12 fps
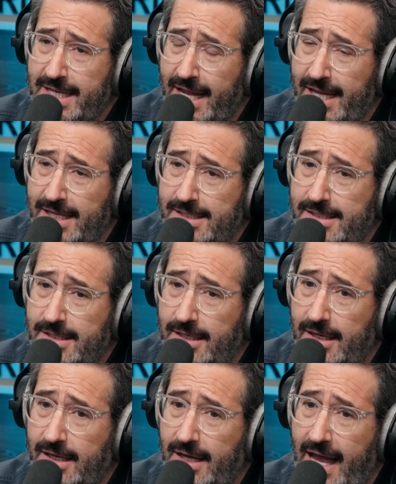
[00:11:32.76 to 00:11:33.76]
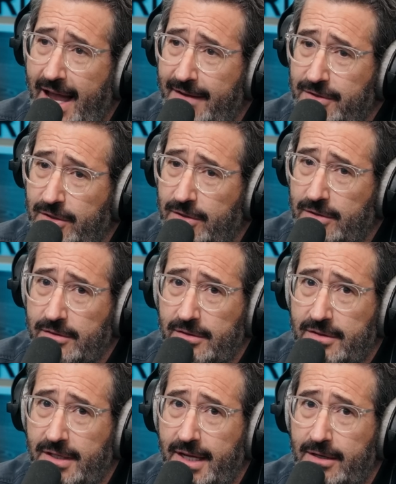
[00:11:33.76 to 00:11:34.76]
days uh, after
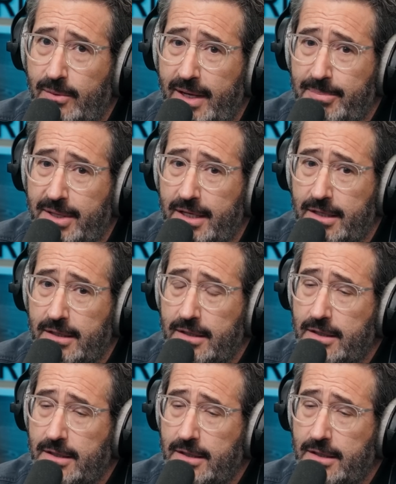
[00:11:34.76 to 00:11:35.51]
to get a rape kit.